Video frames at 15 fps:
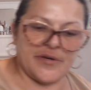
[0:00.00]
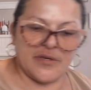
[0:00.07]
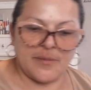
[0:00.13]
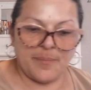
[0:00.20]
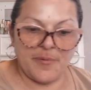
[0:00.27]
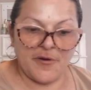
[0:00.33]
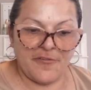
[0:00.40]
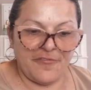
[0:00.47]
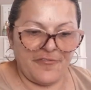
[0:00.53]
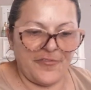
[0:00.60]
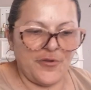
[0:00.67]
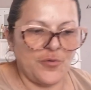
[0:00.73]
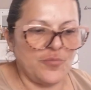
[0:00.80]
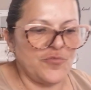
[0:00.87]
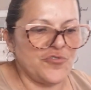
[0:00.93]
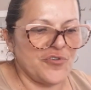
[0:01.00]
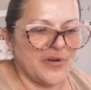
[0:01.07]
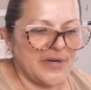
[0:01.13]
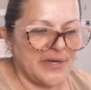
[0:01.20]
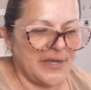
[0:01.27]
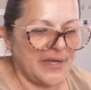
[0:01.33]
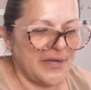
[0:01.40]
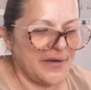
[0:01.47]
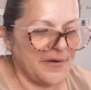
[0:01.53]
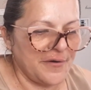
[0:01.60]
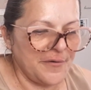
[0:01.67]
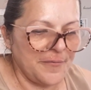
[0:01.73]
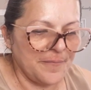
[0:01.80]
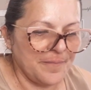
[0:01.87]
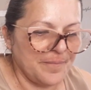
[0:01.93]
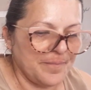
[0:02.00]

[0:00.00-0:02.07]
in the perfume trend here,